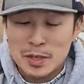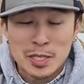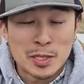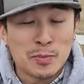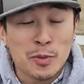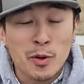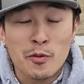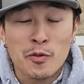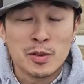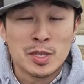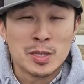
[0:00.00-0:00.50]
the
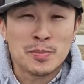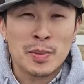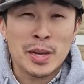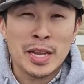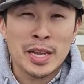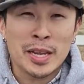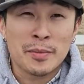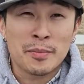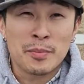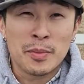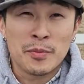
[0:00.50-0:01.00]
spool from
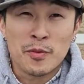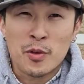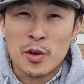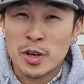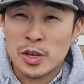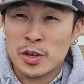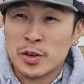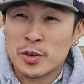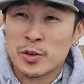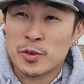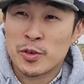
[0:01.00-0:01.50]
spinning before
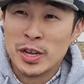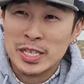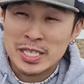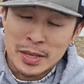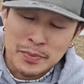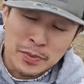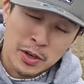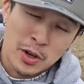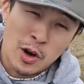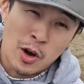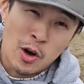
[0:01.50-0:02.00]
you create
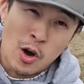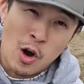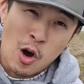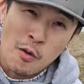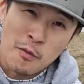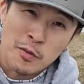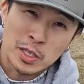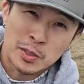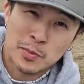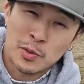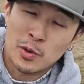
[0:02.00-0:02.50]
something called
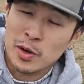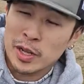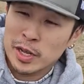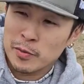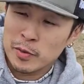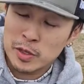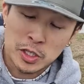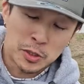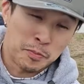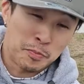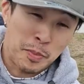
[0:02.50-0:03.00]
overspooling,
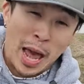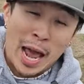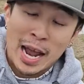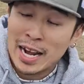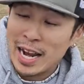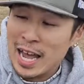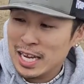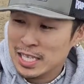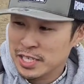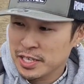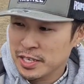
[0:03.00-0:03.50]
which is
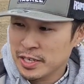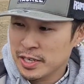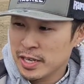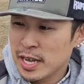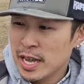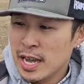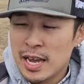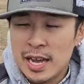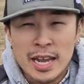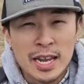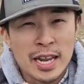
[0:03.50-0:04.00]
backlashing.
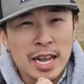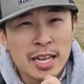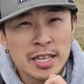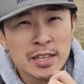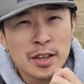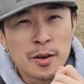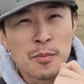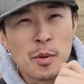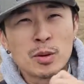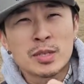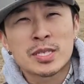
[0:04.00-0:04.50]
And then
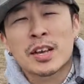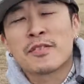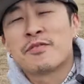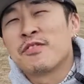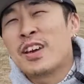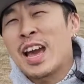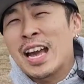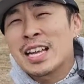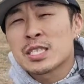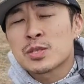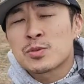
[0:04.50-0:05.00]
the most
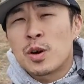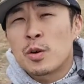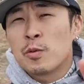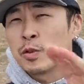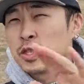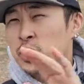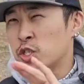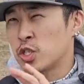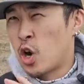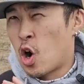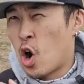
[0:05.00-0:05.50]
advanced one,
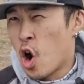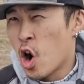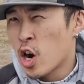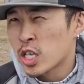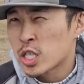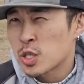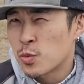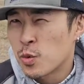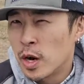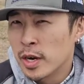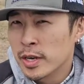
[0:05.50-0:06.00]
which is the
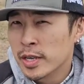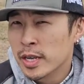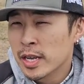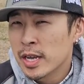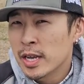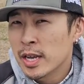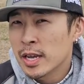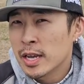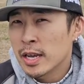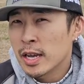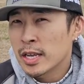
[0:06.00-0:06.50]
hardest one,
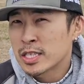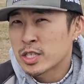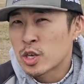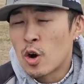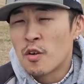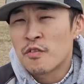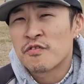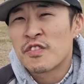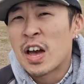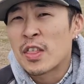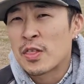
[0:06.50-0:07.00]
is
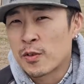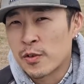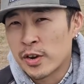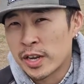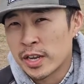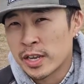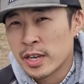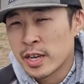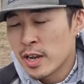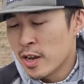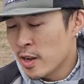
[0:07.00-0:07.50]
called
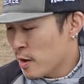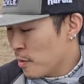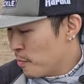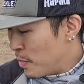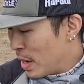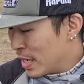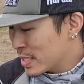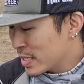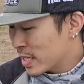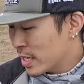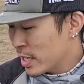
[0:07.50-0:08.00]
feathering.
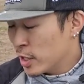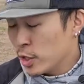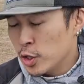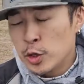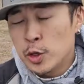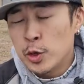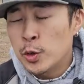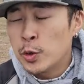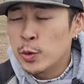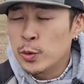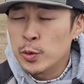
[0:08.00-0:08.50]
Basically,
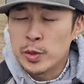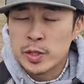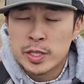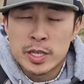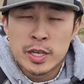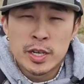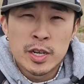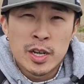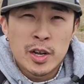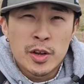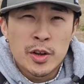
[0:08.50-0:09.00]
you use
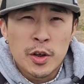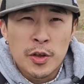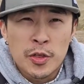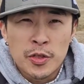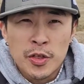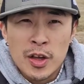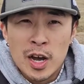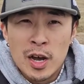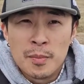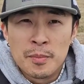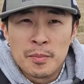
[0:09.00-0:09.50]
your
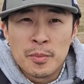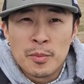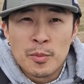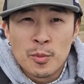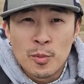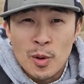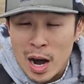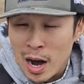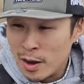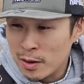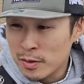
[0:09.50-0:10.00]
thumb
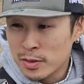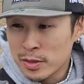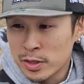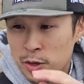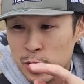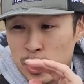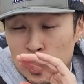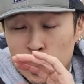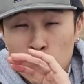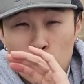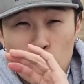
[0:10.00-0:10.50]
while
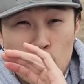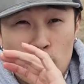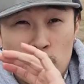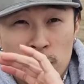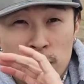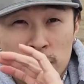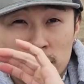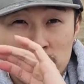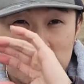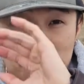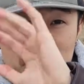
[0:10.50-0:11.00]
your lure
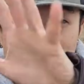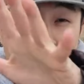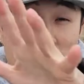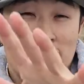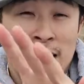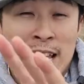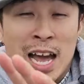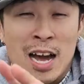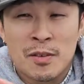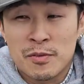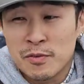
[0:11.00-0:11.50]
is
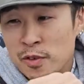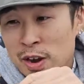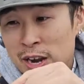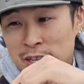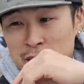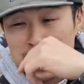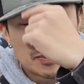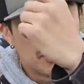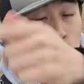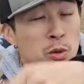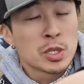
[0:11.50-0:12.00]
flying out, right?
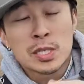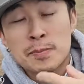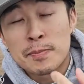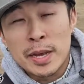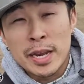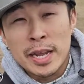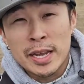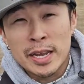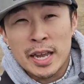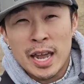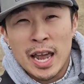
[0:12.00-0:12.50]
The spool is
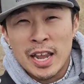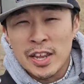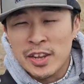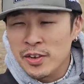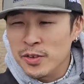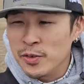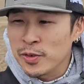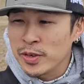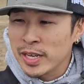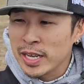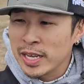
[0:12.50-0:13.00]
spinning, and
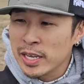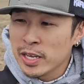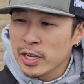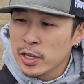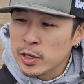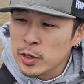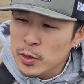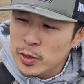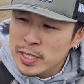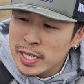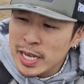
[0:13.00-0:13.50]
you
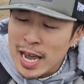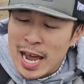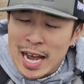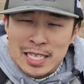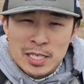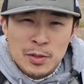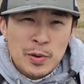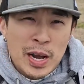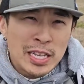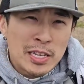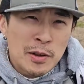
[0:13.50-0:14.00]
use it
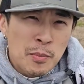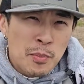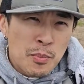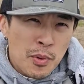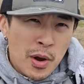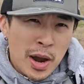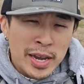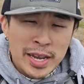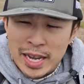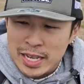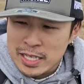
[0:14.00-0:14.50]
as a way to
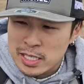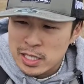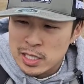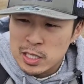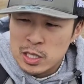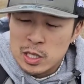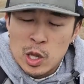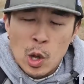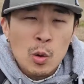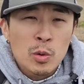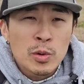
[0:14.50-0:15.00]
break and
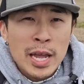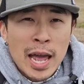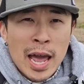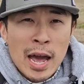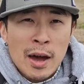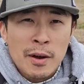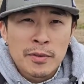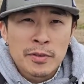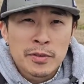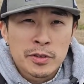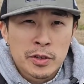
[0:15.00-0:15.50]
slow
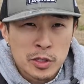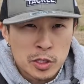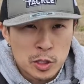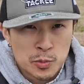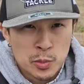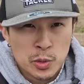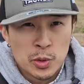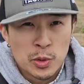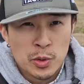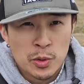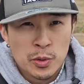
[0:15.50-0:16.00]
down the
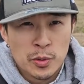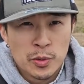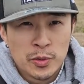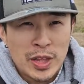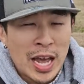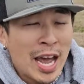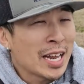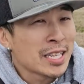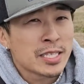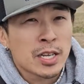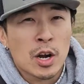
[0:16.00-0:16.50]
spool.
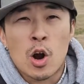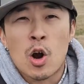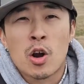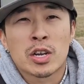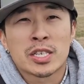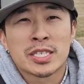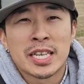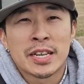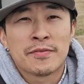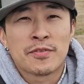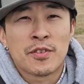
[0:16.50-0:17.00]
That is the
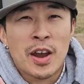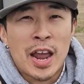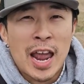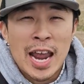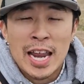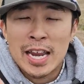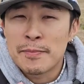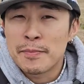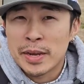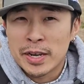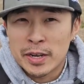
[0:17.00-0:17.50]
hardest thing for
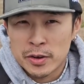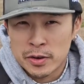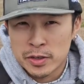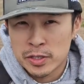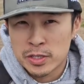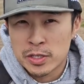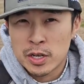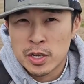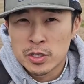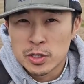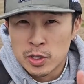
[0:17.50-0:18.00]
any
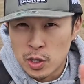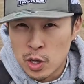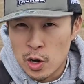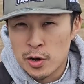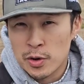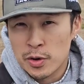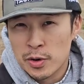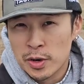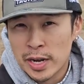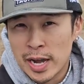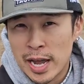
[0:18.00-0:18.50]
beginners to
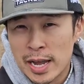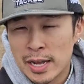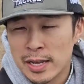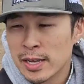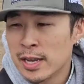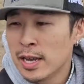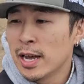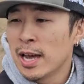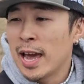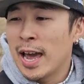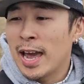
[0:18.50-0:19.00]
learn, okay?
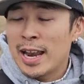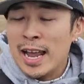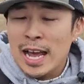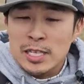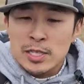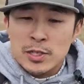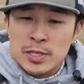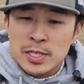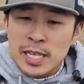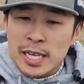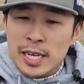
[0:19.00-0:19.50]
And
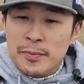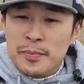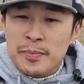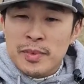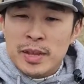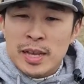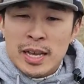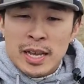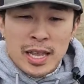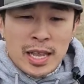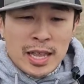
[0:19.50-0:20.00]
as you see,
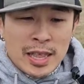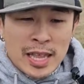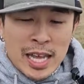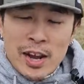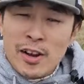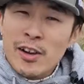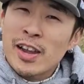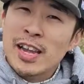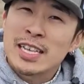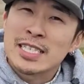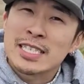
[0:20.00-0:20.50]

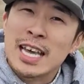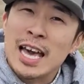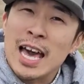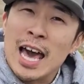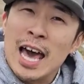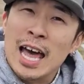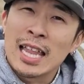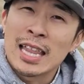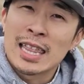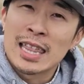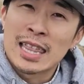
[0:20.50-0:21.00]
there is
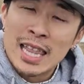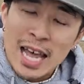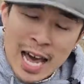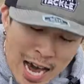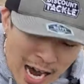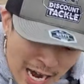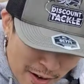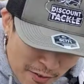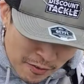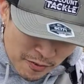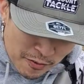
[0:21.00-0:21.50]
a
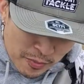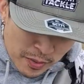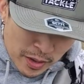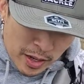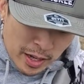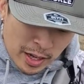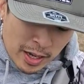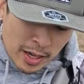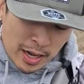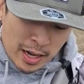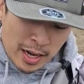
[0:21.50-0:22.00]
lot
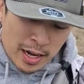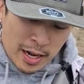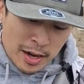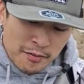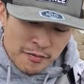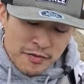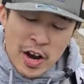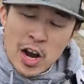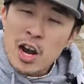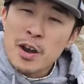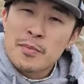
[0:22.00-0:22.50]

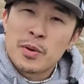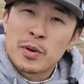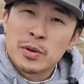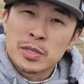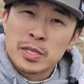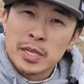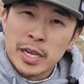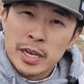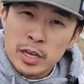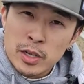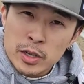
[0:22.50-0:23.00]
of
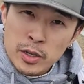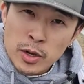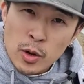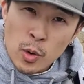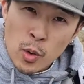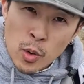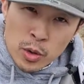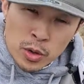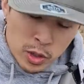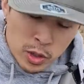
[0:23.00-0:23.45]
variables in order